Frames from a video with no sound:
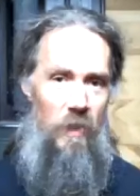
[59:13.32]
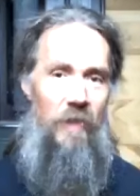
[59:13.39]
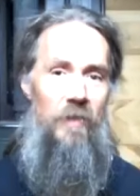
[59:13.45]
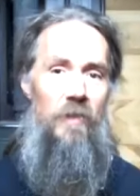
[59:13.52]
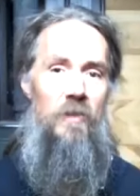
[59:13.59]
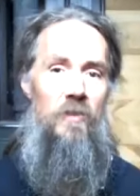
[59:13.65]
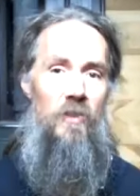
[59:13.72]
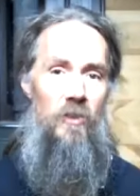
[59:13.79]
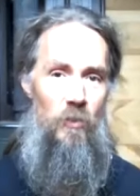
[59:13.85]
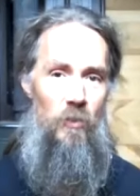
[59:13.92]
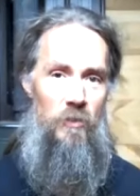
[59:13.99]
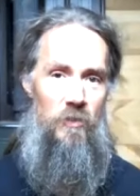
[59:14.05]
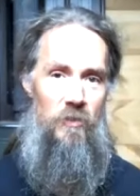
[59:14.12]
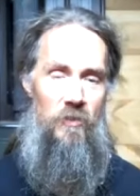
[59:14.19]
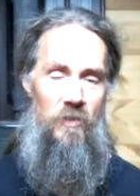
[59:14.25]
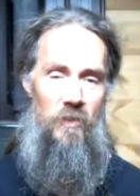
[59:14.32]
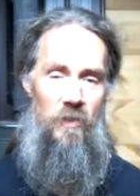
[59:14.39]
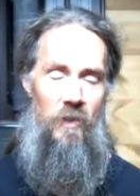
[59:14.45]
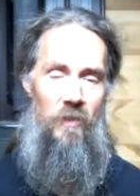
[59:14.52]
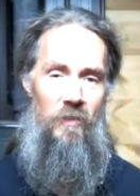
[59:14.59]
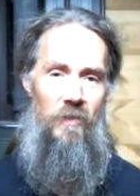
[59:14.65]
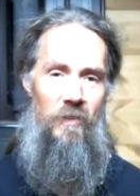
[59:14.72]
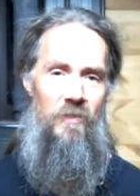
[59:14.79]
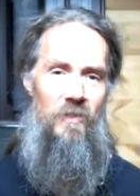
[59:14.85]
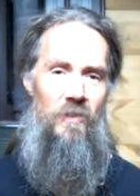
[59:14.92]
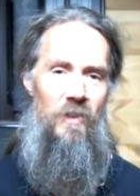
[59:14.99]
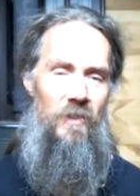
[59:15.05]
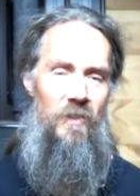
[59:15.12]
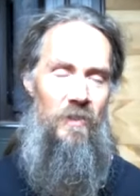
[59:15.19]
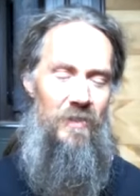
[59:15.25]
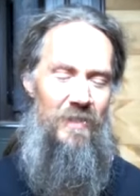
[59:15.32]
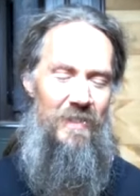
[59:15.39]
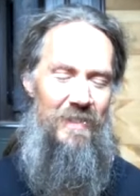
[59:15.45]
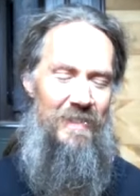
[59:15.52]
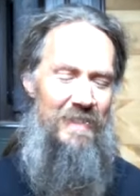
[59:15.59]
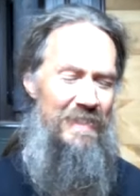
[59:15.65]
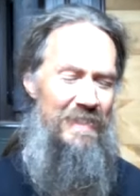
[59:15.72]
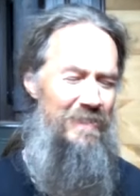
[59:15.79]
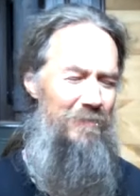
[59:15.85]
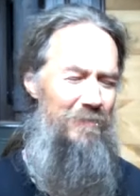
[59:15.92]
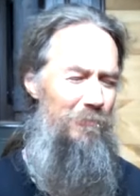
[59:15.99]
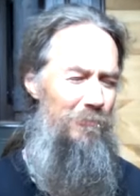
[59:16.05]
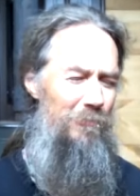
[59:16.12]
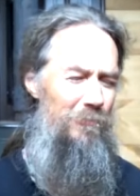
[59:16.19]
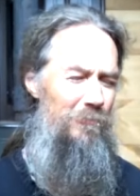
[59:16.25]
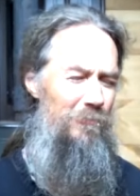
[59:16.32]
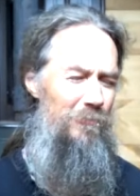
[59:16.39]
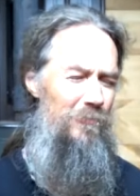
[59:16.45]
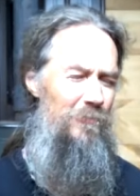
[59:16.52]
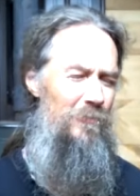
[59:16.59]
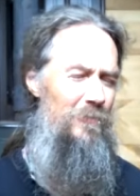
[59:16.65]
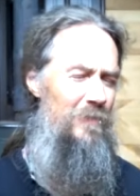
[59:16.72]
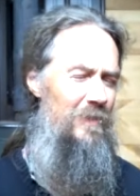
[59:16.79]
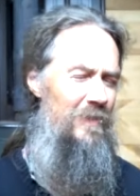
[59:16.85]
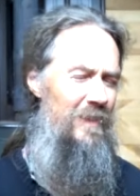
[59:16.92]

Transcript: endlessly torture Siddhartha. And Siddhartha says, Ooh,